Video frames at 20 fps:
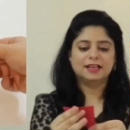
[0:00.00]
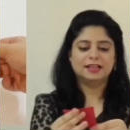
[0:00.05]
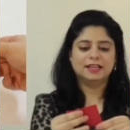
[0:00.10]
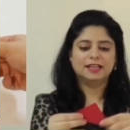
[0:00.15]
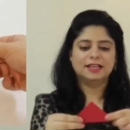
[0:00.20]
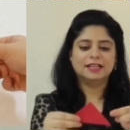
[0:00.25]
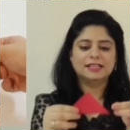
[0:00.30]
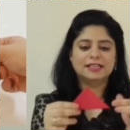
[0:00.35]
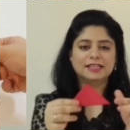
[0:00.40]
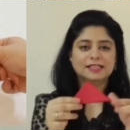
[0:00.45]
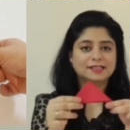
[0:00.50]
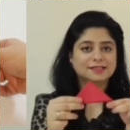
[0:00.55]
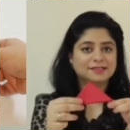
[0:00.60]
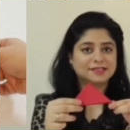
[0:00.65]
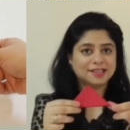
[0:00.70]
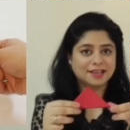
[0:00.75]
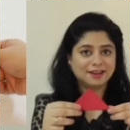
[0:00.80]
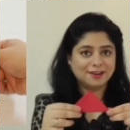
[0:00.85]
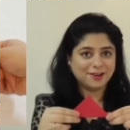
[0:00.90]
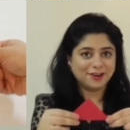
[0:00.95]
Still
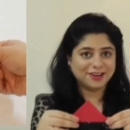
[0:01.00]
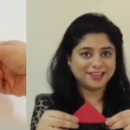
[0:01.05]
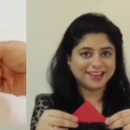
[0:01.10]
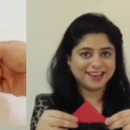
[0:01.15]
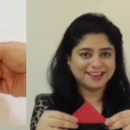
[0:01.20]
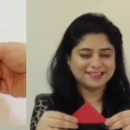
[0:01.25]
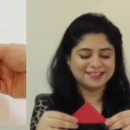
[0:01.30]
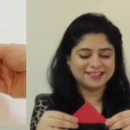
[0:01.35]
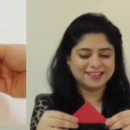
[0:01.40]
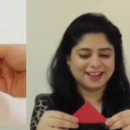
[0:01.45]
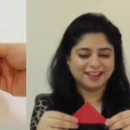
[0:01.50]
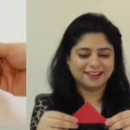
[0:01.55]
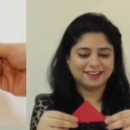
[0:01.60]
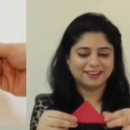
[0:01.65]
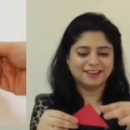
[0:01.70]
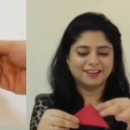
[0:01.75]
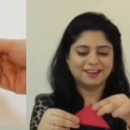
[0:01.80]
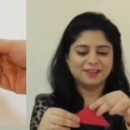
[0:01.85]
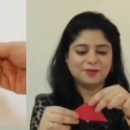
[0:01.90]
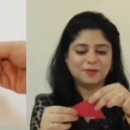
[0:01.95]
not yet done.
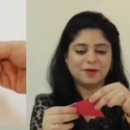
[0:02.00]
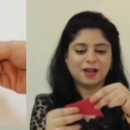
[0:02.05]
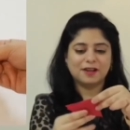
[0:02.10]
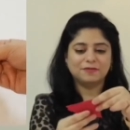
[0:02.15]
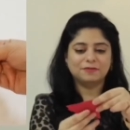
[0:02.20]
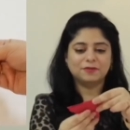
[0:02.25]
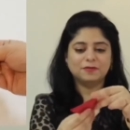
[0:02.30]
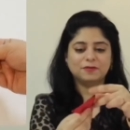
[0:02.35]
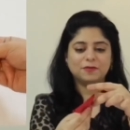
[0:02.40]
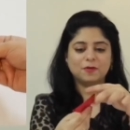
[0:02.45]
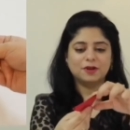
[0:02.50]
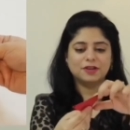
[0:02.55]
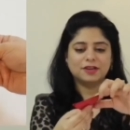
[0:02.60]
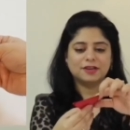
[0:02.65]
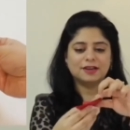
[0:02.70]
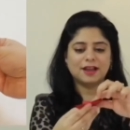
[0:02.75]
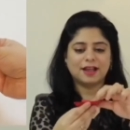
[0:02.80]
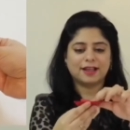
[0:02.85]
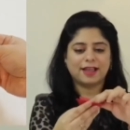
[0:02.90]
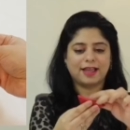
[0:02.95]
You have to fold it
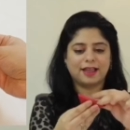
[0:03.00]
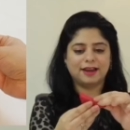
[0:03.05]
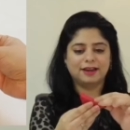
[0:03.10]
again.